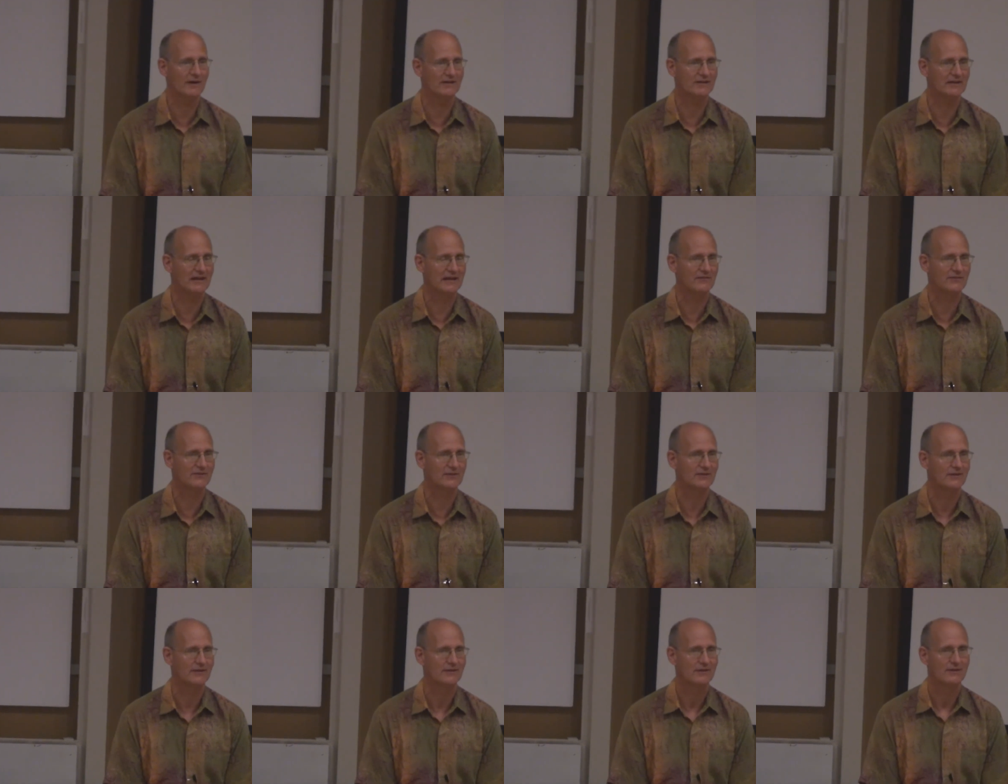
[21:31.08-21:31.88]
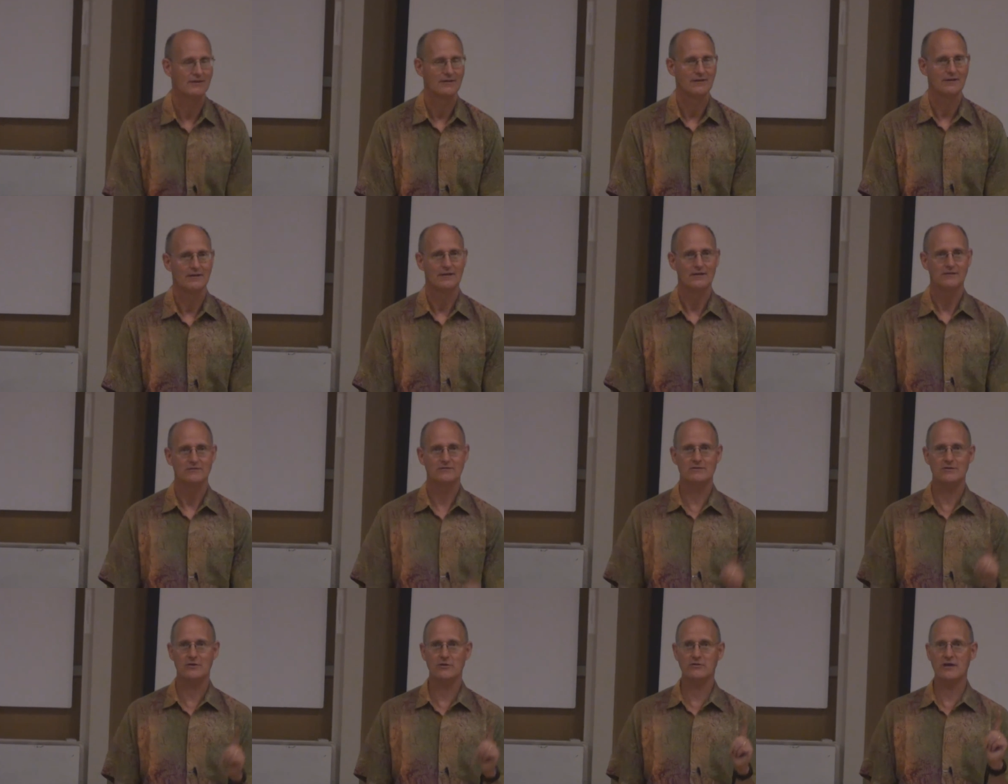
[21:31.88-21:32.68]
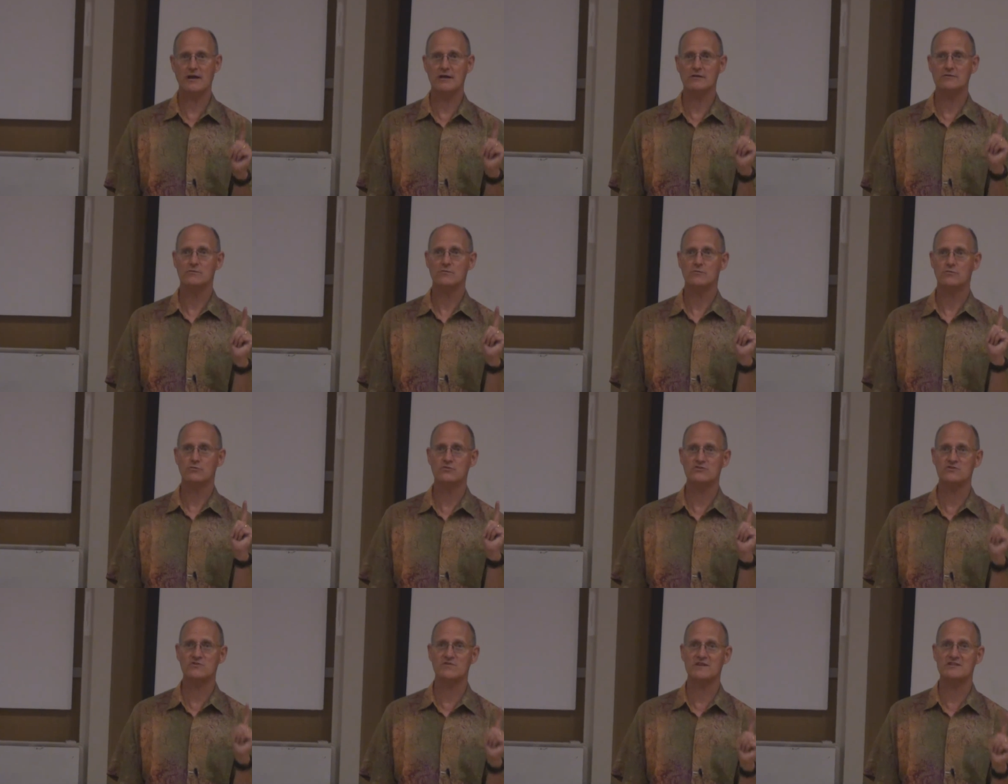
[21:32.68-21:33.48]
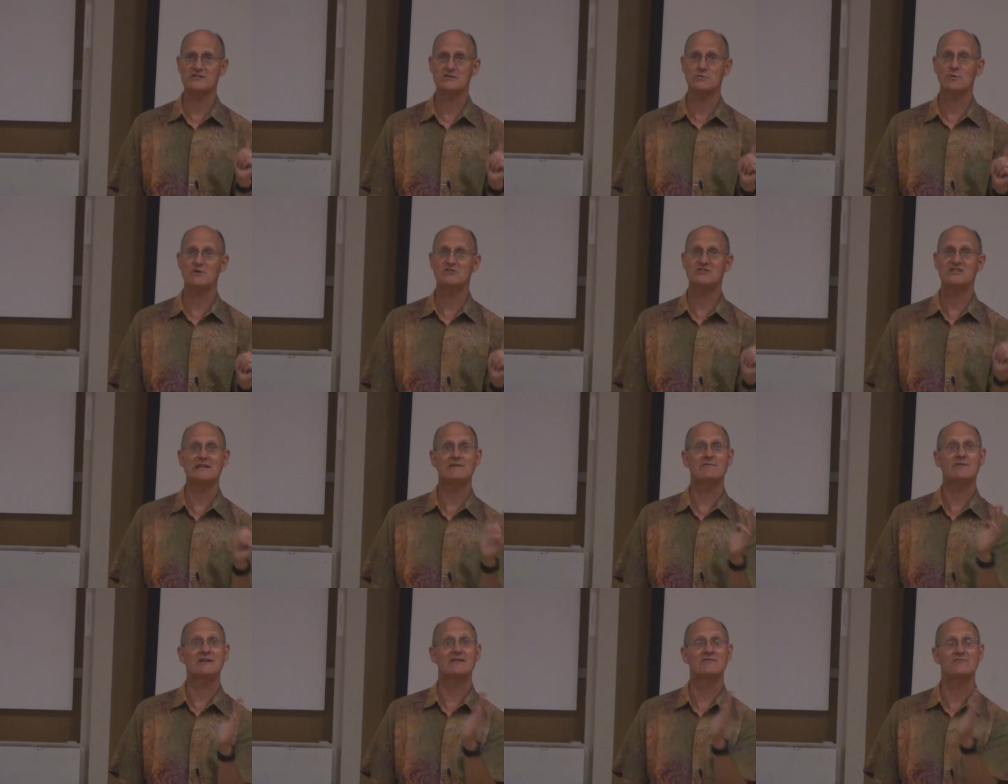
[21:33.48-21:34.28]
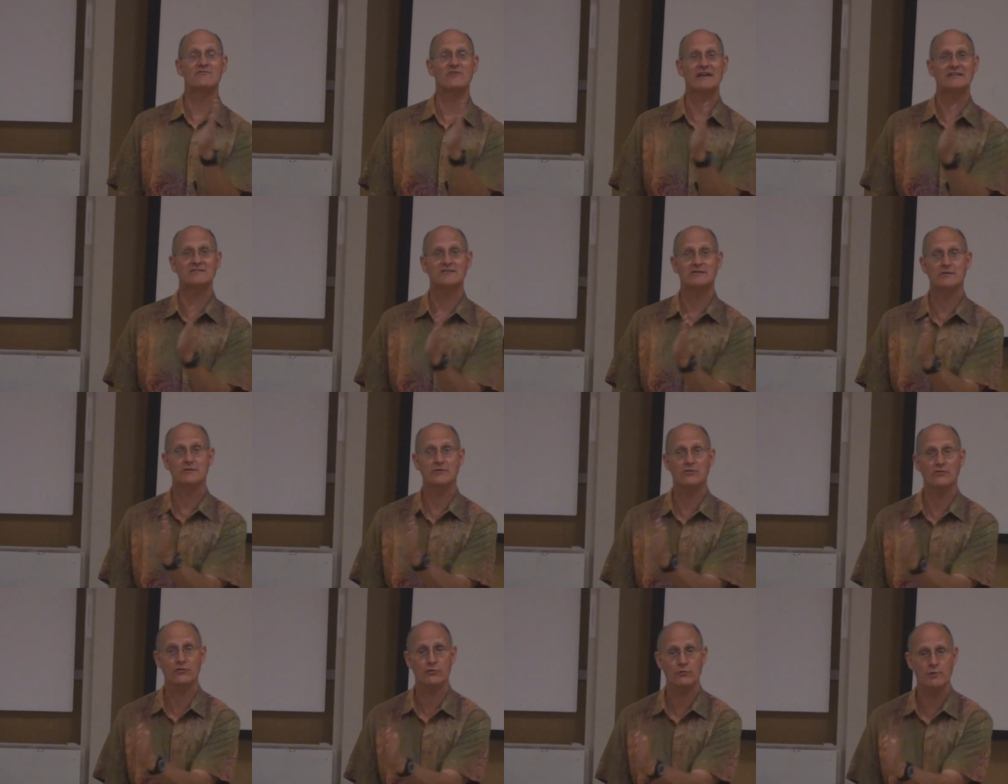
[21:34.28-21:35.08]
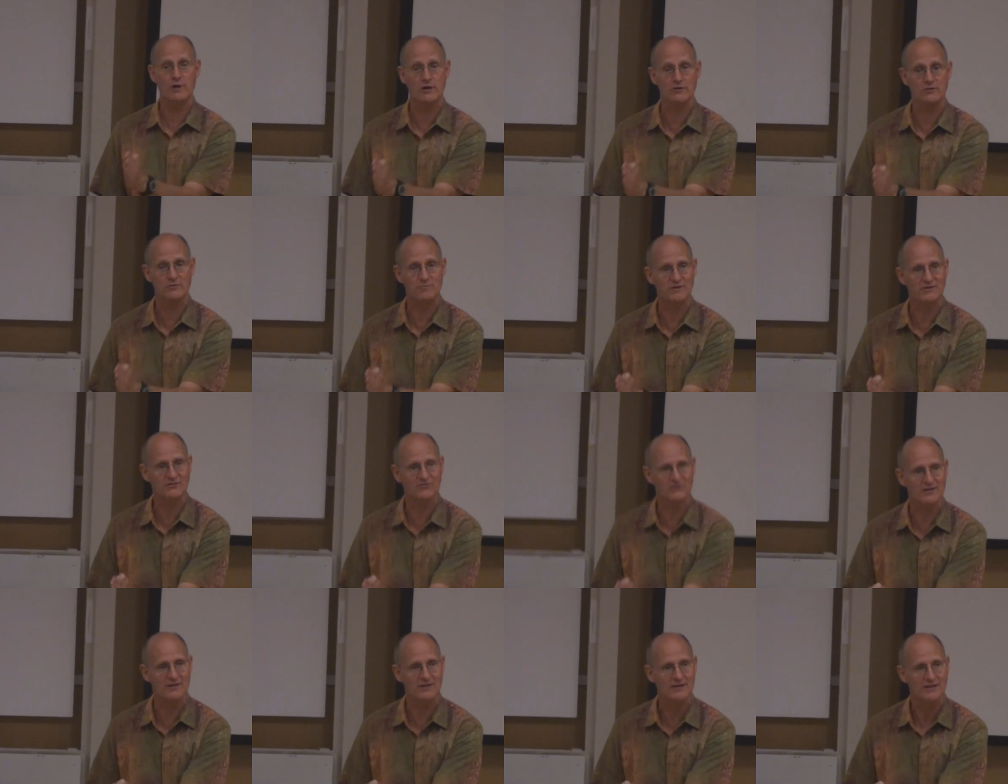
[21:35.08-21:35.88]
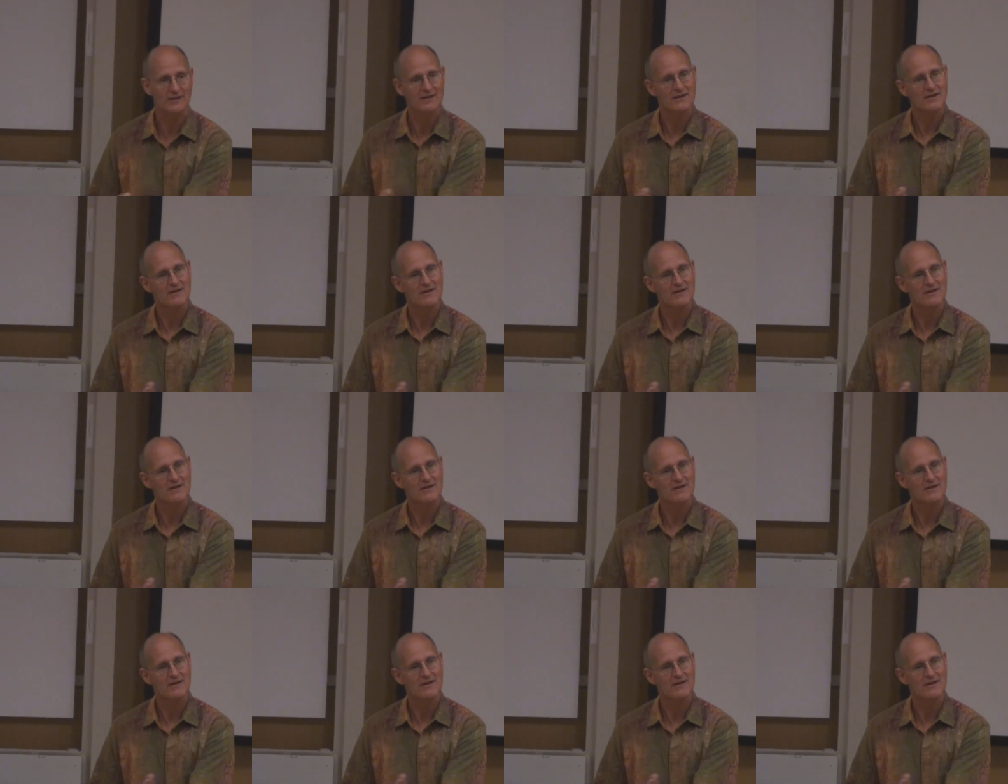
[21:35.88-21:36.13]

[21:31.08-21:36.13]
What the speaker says: by David. Do you know that crucifixion wasn't even invented until 300 BC?